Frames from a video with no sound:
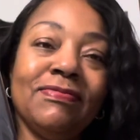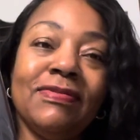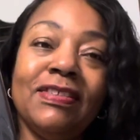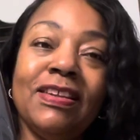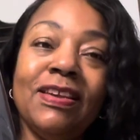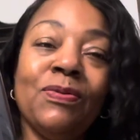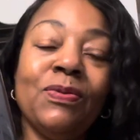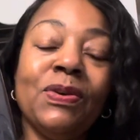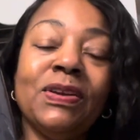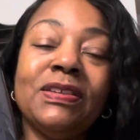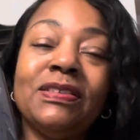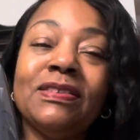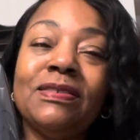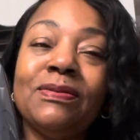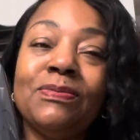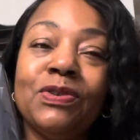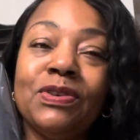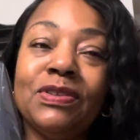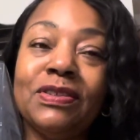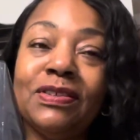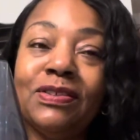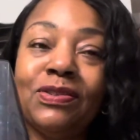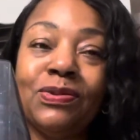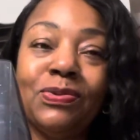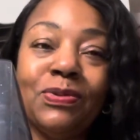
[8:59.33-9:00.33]

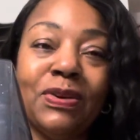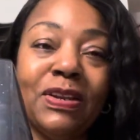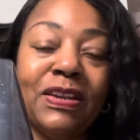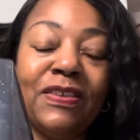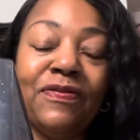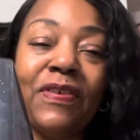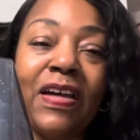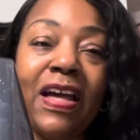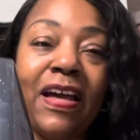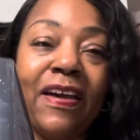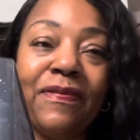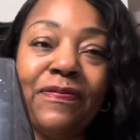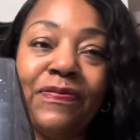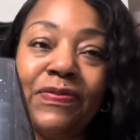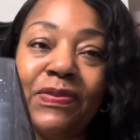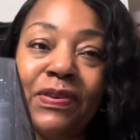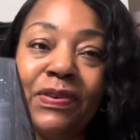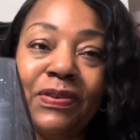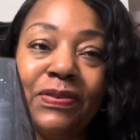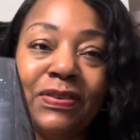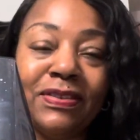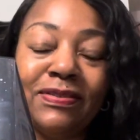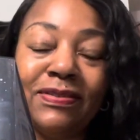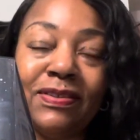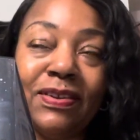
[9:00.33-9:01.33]
$25,
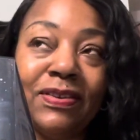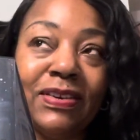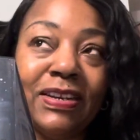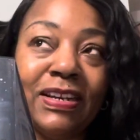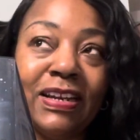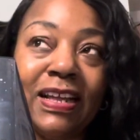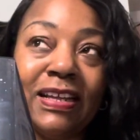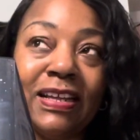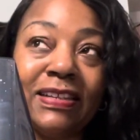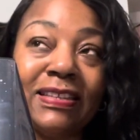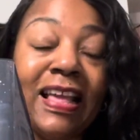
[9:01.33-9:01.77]
$30.